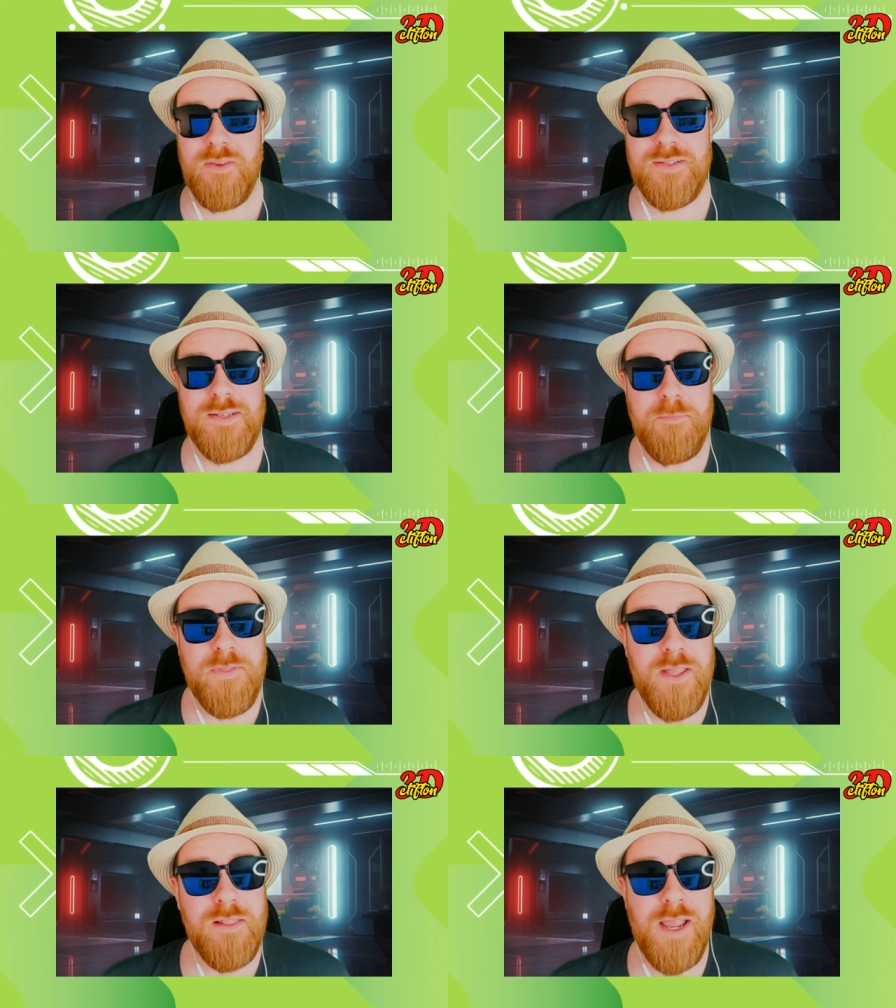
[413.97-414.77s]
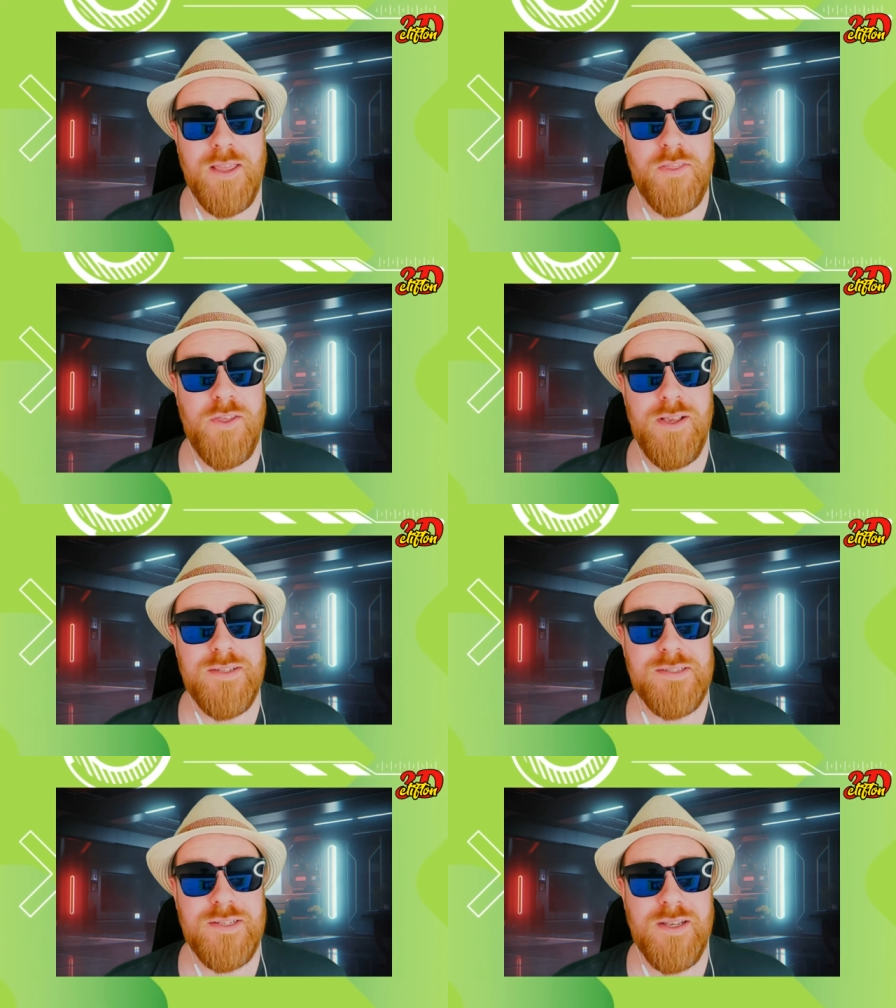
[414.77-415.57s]
something like
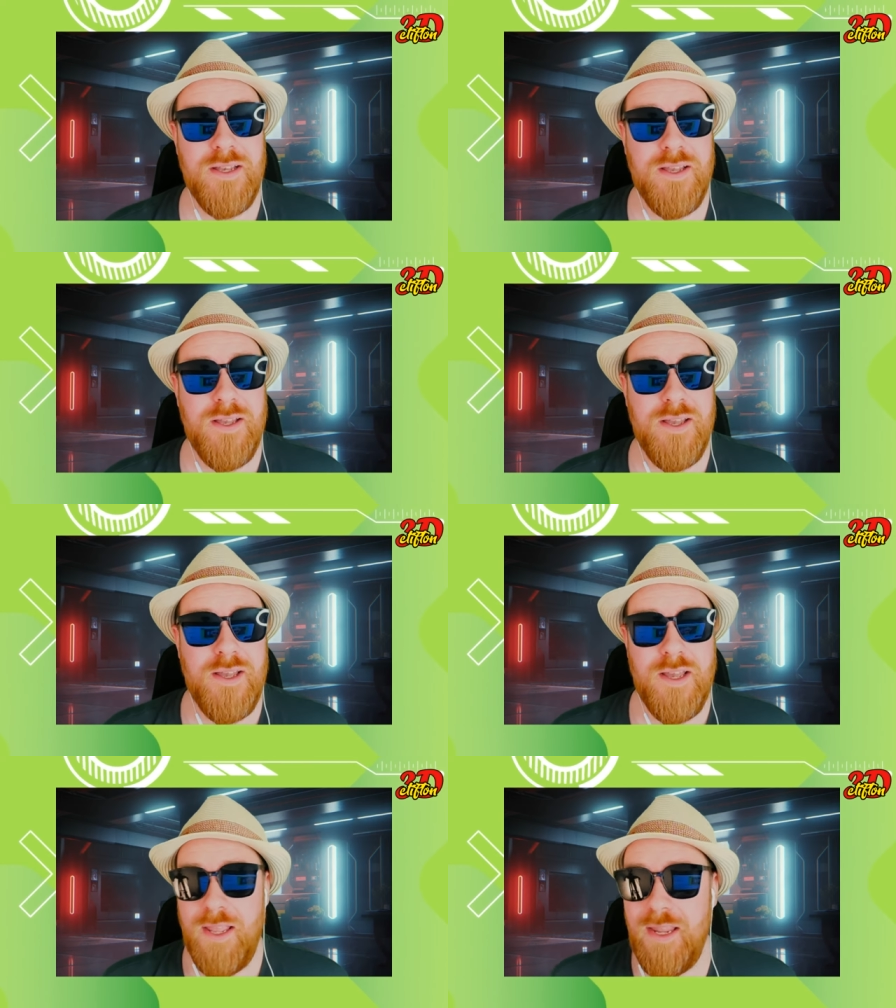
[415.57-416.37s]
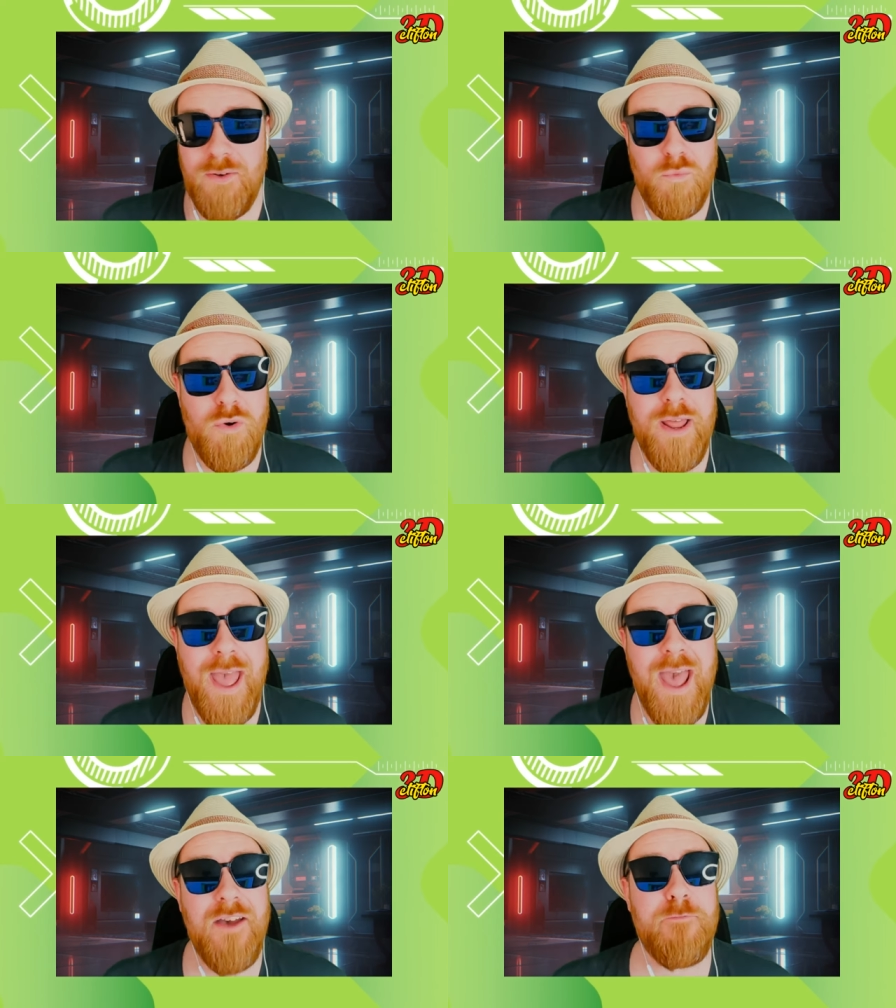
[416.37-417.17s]
this, it would
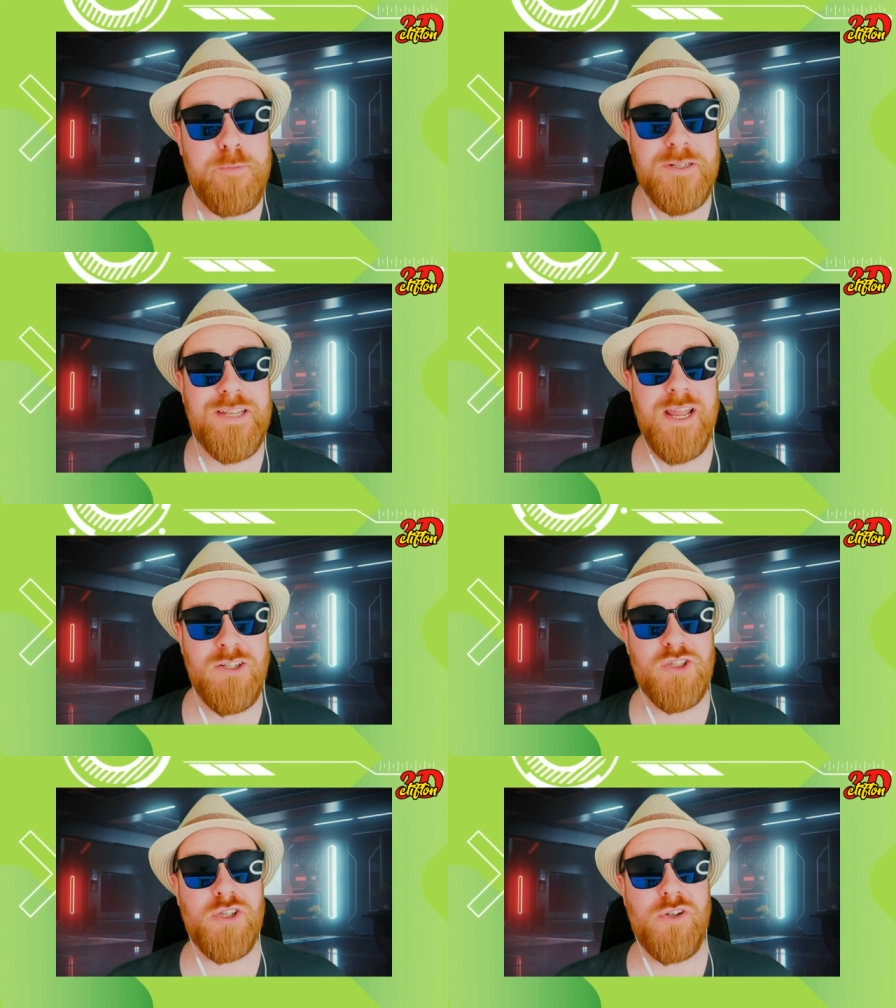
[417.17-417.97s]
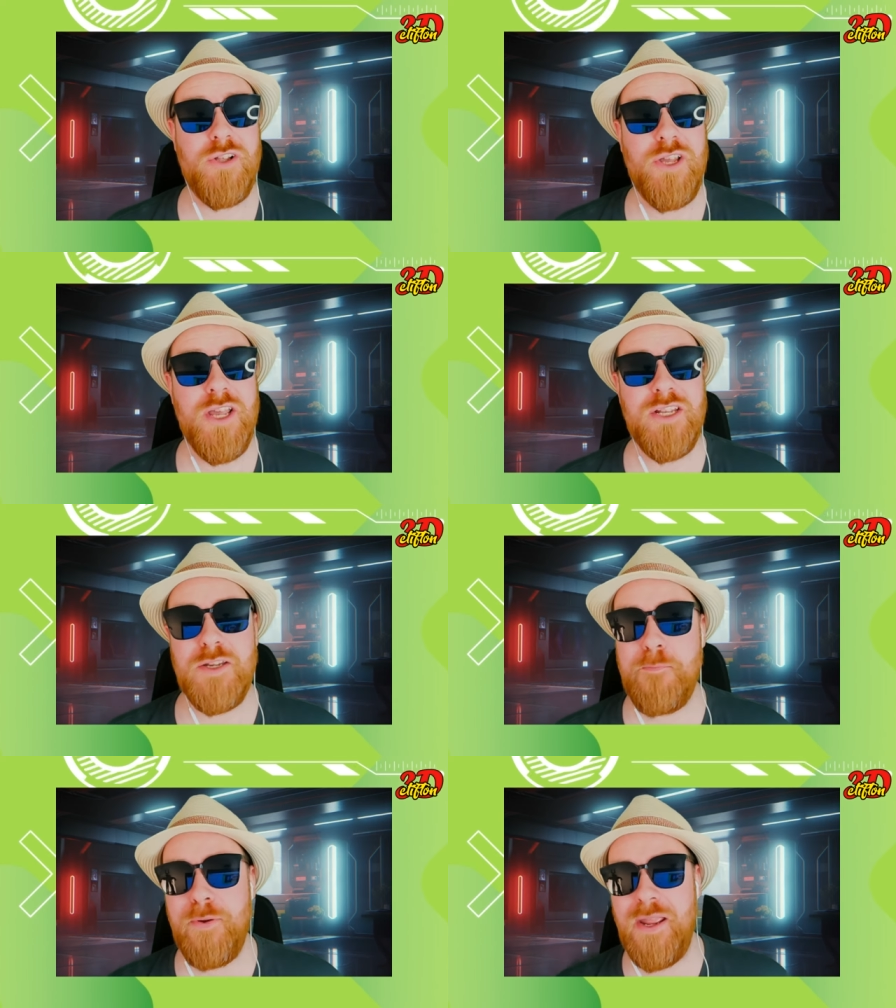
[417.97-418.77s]
have potential
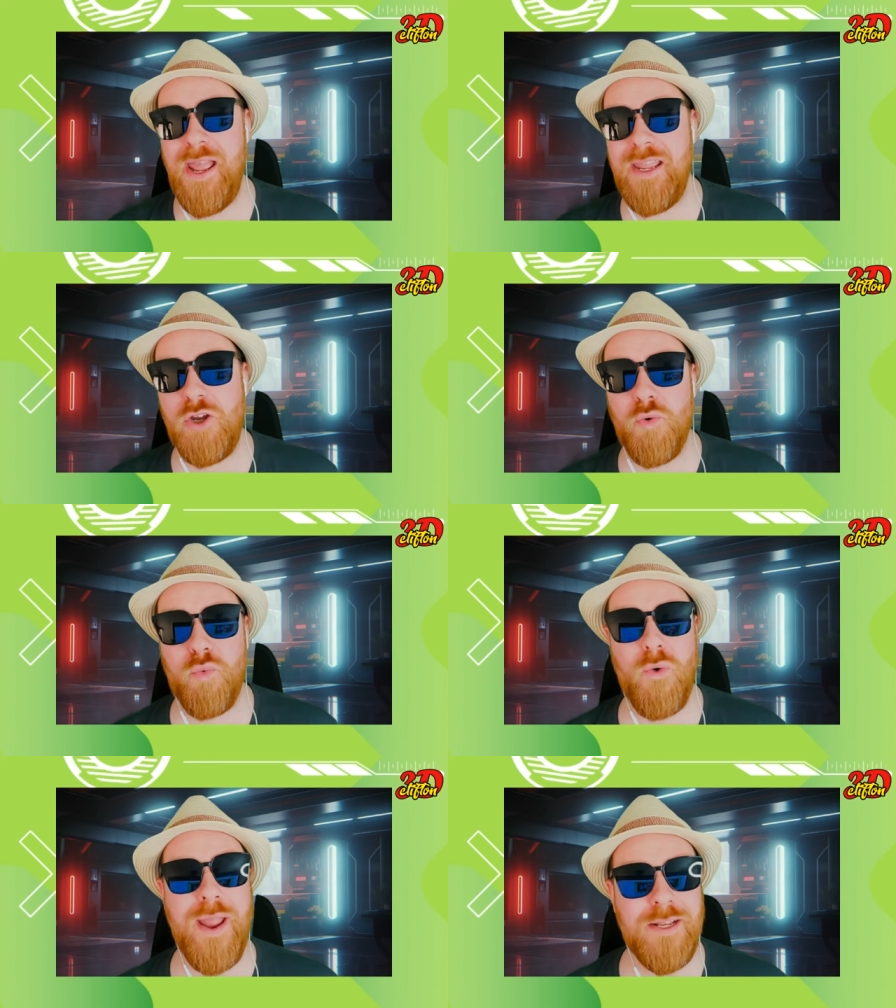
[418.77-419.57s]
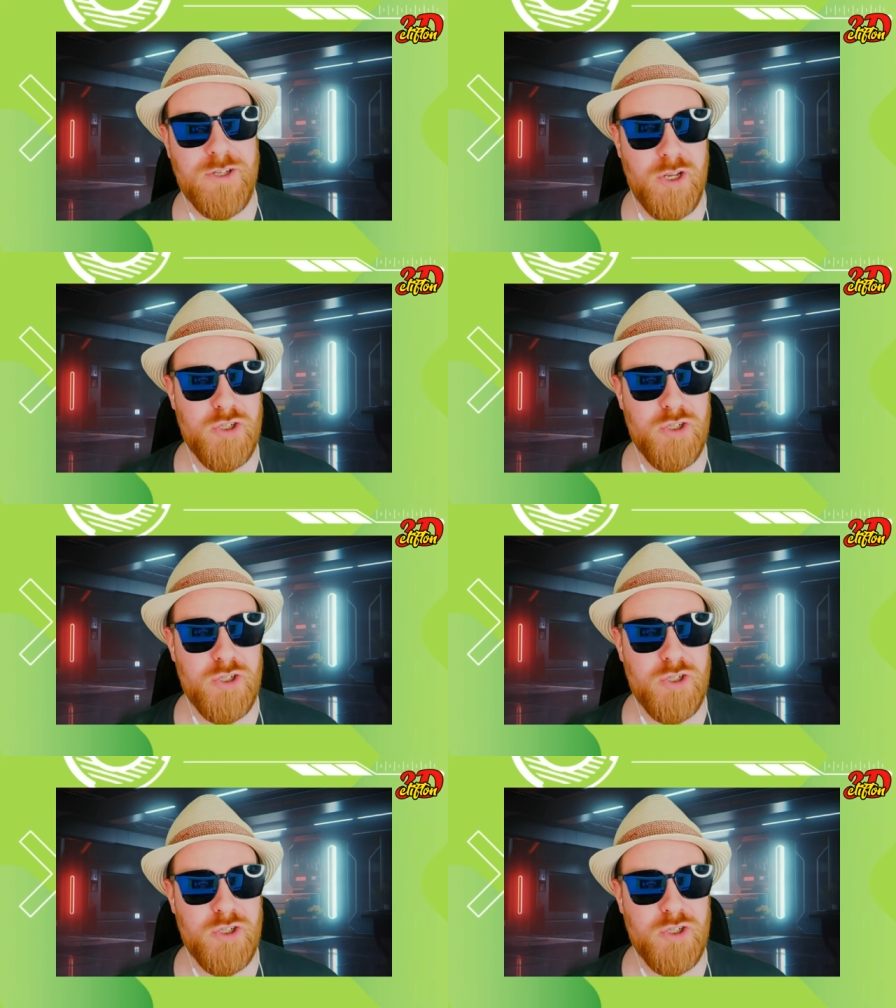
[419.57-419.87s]
to be a great